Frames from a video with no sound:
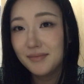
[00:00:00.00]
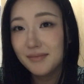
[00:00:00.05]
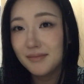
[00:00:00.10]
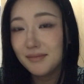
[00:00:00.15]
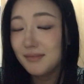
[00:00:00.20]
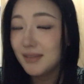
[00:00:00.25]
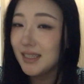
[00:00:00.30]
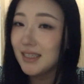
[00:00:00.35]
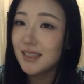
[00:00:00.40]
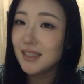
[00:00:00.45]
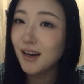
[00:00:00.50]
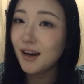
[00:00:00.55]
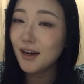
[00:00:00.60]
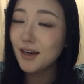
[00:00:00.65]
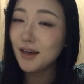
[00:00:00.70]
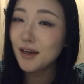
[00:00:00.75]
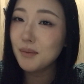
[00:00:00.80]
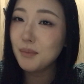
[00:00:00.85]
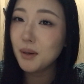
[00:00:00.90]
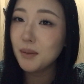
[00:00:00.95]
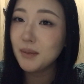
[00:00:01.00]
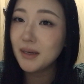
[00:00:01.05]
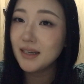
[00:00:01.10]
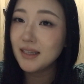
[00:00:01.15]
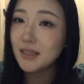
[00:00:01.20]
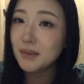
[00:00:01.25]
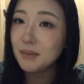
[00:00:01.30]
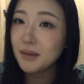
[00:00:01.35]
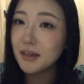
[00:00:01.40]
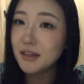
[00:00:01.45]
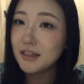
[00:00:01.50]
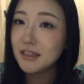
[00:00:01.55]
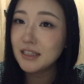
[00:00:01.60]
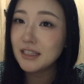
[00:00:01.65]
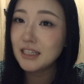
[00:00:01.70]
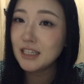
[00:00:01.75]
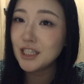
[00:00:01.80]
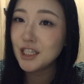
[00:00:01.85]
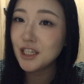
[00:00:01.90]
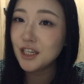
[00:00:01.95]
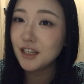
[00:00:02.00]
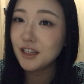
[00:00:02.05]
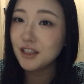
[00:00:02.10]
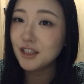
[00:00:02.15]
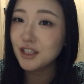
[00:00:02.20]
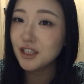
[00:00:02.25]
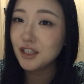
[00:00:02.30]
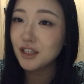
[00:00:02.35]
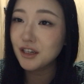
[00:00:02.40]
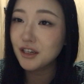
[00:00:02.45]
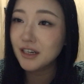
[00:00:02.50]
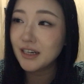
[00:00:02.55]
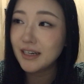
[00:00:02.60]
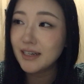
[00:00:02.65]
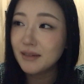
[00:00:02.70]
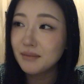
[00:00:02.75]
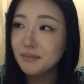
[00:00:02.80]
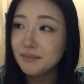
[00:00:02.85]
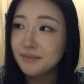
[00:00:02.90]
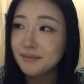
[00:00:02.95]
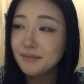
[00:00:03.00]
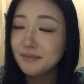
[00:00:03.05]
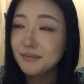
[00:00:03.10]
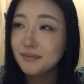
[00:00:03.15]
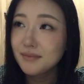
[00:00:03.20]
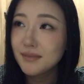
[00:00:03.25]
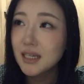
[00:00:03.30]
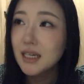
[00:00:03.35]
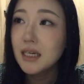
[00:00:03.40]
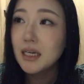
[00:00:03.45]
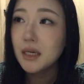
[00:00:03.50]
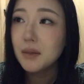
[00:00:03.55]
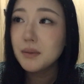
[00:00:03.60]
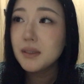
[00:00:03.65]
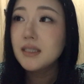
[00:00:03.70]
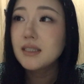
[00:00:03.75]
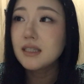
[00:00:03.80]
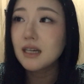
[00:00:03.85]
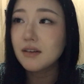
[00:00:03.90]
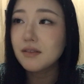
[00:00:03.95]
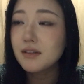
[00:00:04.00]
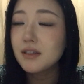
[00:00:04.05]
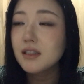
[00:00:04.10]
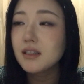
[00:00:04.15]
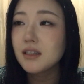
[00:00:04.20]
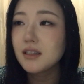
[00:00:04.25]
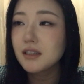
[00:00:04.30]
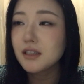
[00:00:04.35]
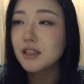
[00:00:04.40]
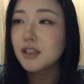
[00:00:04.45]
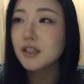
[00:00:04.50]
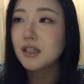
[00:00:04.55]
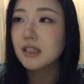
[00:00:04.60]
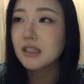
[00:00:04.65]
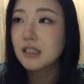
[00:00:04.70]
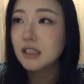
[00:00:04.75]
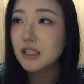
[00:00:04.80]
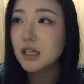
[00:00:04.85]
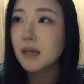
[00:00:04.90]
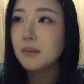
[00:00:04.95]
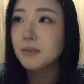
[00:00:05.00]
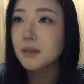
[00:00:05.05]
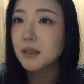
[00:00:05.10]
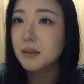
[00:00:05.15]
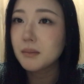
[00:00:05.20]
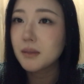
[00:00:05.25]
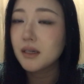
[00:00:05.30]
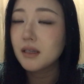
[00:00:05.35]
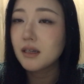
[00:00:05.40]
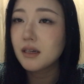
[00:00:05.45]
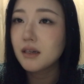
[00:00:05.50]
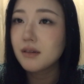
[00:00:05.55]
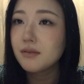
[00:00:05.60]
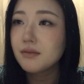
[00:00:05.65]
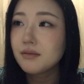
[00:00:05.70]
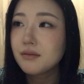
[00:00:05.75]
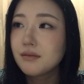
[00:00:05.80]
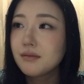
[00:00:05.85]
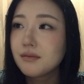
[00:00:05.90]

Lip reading: Me talking about my experience teaching English in Korea? It was definitely an interesting chapter in my life.